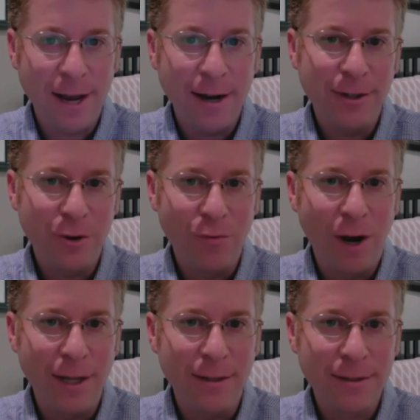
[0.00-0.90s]
in deciding to
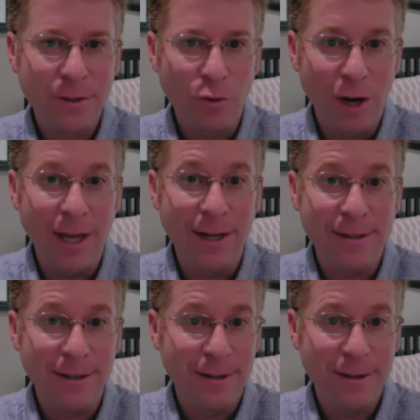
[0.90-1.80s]
run its grid
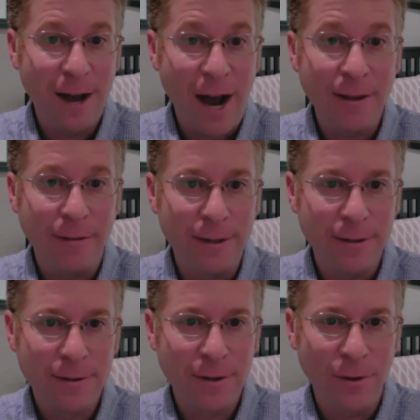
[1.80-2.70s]
as an
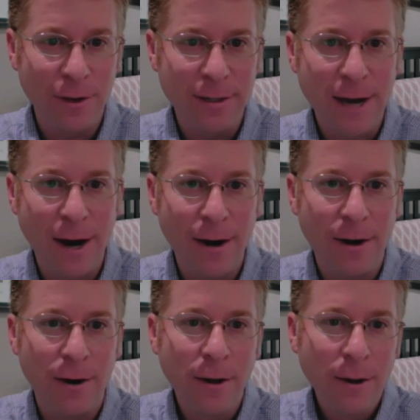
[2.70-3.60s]
island. So the
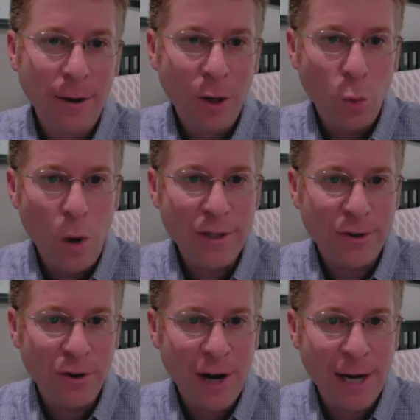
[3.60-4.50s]
entire
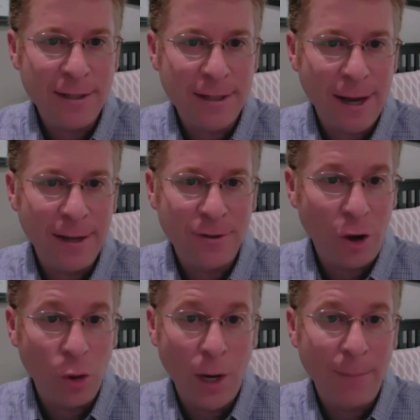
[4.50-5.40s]
Western United States,
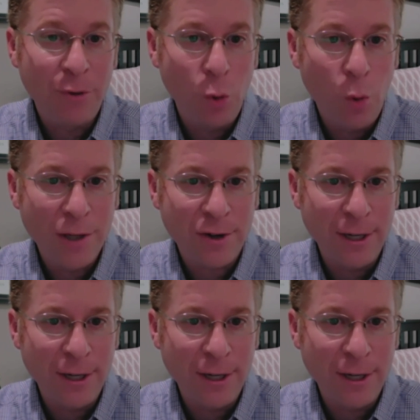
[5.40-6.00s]
all the way up through